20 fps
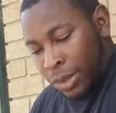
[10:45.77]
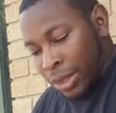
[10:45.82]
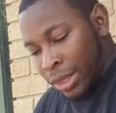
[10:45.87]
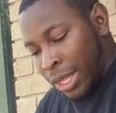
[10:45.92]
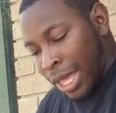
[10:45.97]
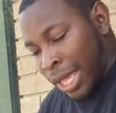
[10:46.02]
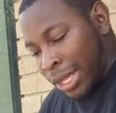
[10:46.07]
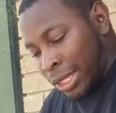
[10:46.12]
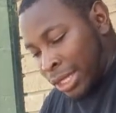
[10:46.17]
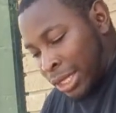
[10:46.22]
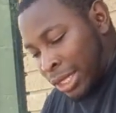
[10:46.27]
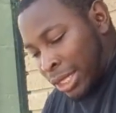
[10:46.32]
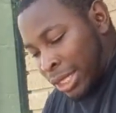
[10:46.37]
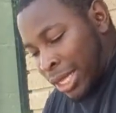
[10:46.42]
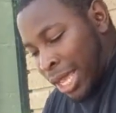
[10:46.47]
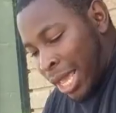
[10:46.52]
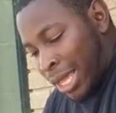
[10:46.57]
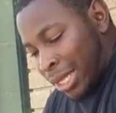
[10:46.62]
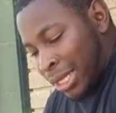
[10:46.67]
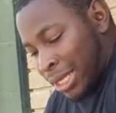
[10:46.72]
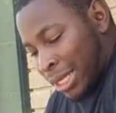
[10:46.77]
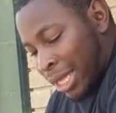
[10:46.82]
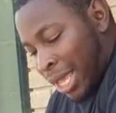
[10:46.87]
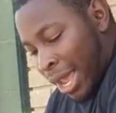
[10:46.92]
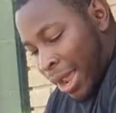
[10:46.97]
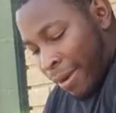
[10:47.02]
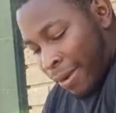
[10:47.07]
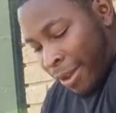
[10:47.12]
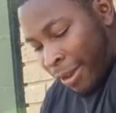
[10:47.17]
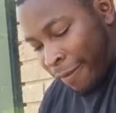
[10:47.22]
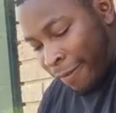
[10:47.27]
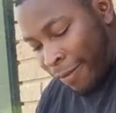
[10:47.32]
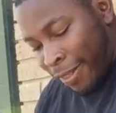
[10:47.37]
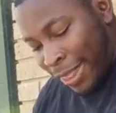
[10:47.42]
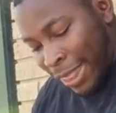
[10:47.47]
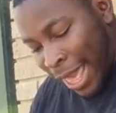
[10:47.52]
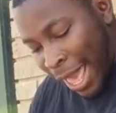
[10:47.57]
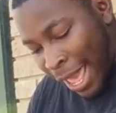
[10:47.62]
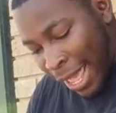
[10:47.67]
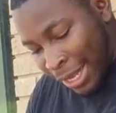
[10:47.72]
that just takes care of
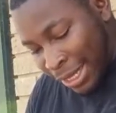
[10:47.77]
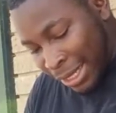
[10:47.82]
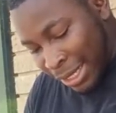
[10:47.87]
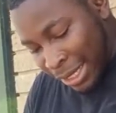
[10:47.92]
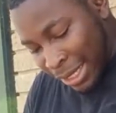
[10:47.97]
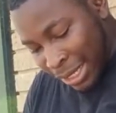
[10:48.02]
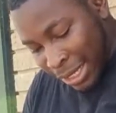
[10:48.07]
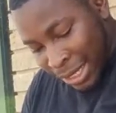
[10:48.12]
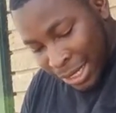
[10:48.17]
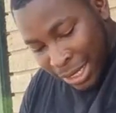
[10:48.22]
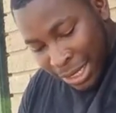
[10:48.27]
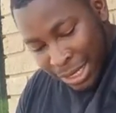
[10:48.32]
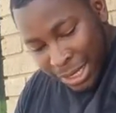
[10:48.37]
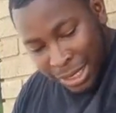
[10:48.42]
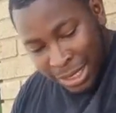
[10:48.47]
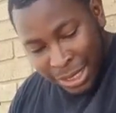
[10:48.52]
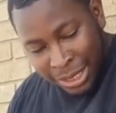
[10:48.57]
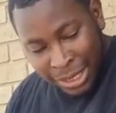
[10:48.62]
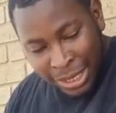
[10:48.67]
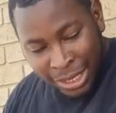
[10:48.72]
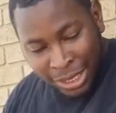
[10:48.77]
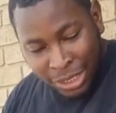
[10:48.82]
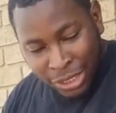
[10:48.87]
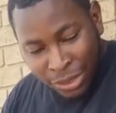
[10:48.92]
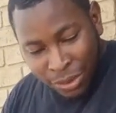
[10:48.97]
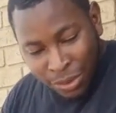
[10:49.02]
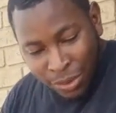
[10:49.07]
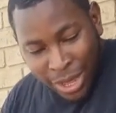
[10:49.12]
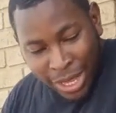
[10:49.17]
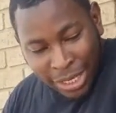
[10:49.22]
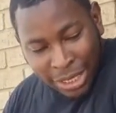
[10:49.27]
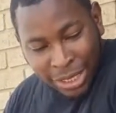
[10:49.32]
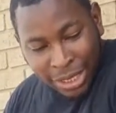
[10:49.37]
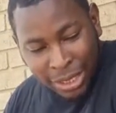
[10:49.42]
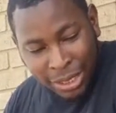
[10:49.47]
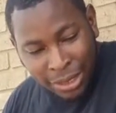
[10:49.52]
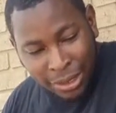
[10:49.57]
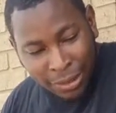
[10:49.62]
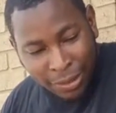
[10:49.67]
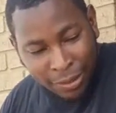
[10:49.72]
that
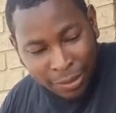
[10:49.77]
situation.